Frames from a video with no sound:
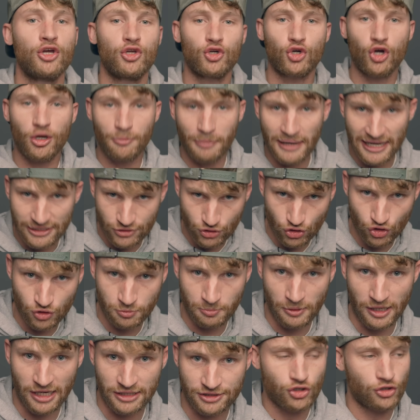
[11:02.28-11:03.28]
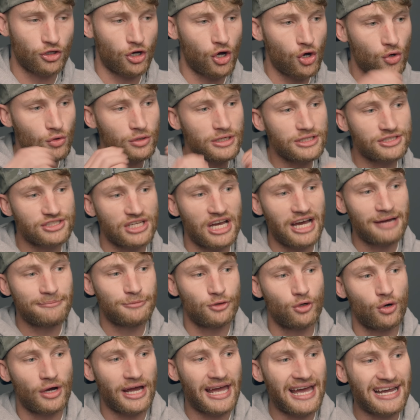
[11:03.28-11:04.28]
you go back to spot. So the only time
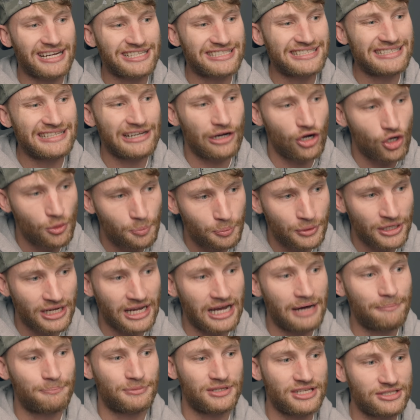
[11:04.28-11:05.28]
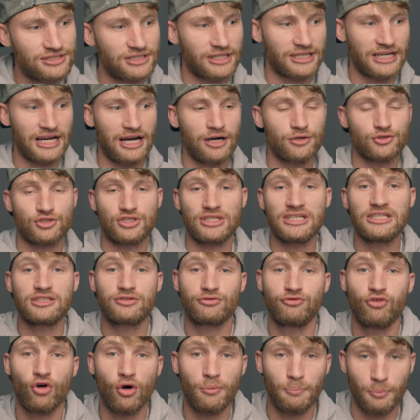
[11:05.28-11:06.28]
you are actually opening up these accounts is
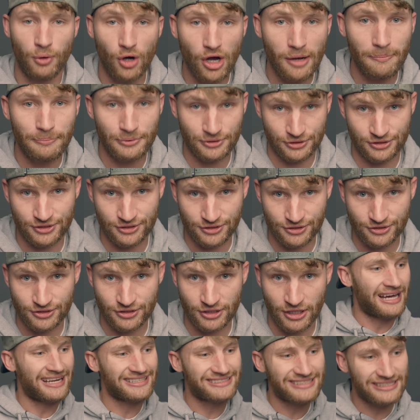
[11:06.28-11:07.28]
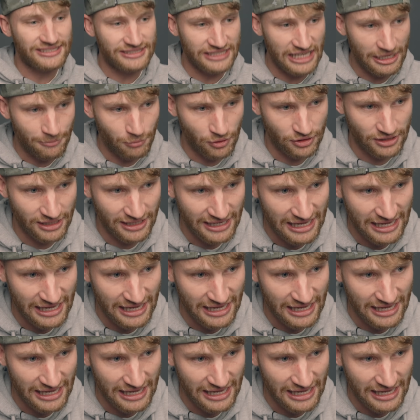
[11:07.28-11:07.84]
for purposes. And it's the same with the